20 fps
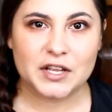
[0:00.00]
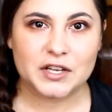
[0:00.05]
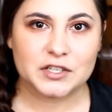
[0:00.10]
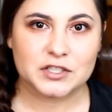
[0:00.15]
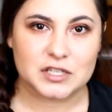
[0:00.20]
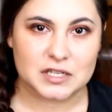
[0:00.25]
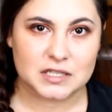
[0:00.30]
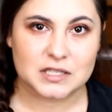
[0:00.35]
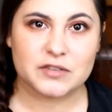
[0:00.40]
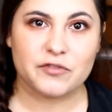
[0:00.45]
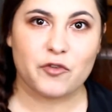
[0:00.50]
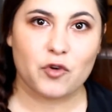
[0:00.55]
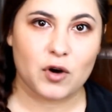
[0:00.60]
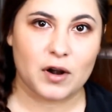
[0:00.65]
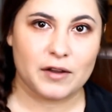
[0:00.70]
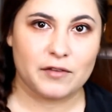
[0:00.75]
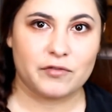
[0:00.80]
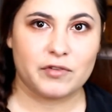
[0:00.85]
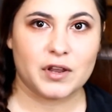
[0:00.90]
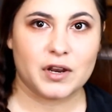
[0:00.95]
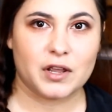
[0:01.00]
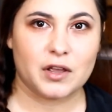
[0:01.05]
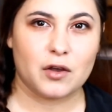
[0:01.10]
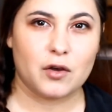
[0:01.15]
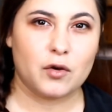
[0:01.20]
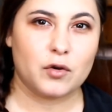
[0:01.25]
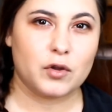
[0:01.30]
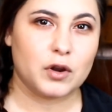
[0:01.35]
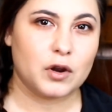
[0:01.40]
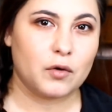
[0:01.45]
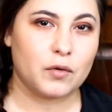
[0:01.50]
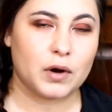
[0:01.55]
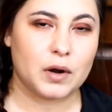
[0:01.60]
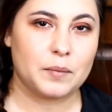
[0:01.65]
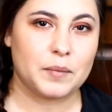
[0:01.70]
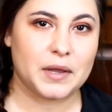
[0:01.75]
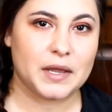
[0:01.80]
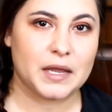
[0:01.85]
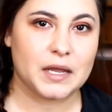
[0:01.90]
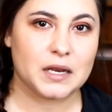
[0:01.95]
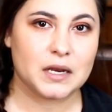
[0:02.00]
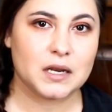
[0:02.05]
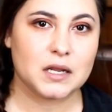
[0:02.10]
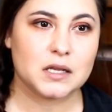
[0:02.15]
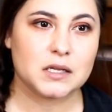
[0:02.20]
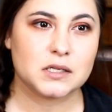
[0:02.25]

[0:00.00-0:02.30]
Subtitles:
just for a video, you know what I mean?